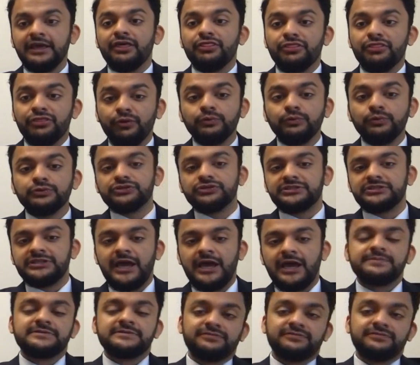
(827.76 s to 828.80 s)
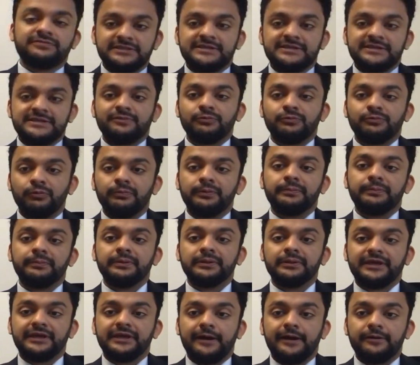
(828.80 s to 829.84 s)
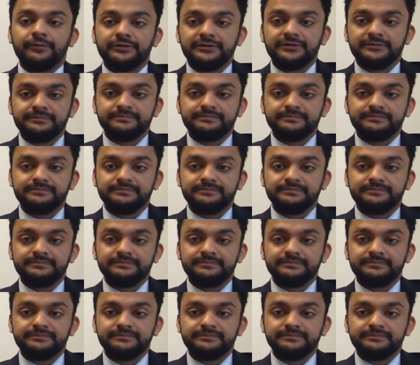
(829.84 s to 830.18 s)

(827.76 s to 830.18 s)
those are the types of things that we will be building out.